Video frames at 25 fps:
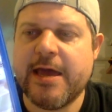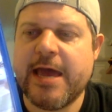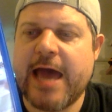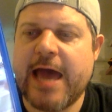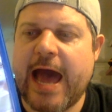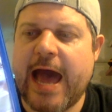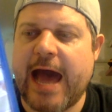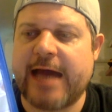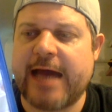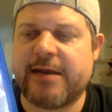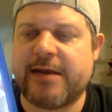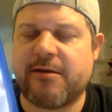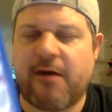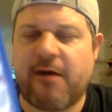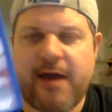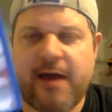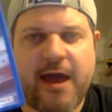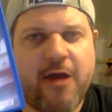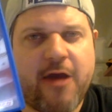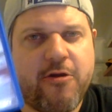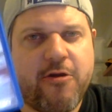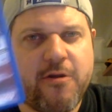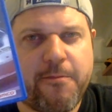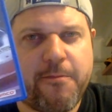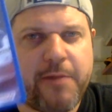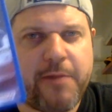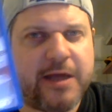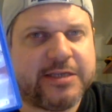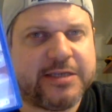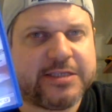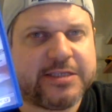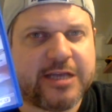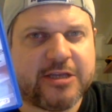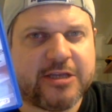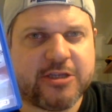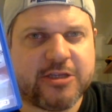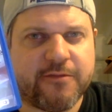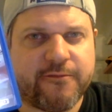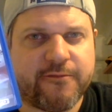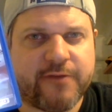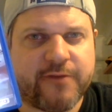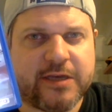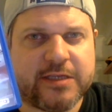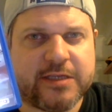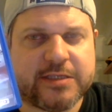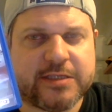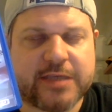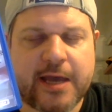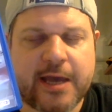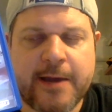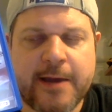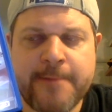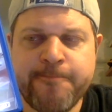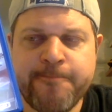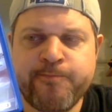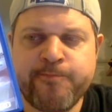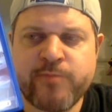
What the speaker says: And I own a PlayStation Vita.